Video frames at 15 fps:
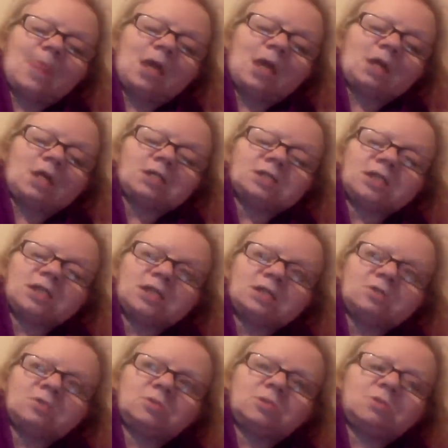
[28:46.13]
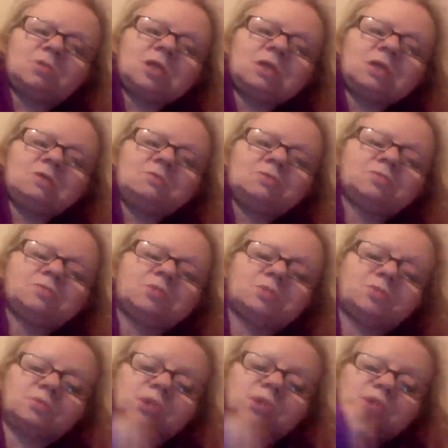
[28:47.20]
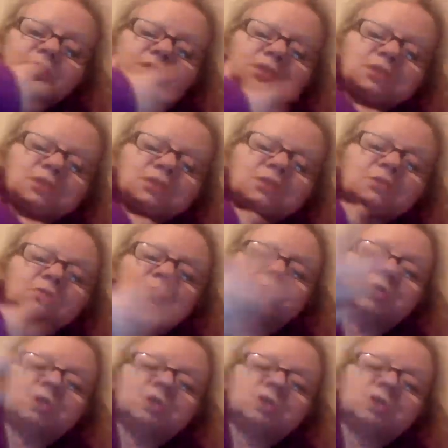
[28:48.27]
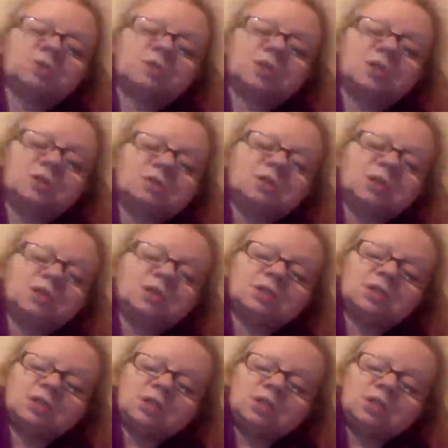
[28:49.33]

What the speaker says: I get dental health, all this operation thing I need.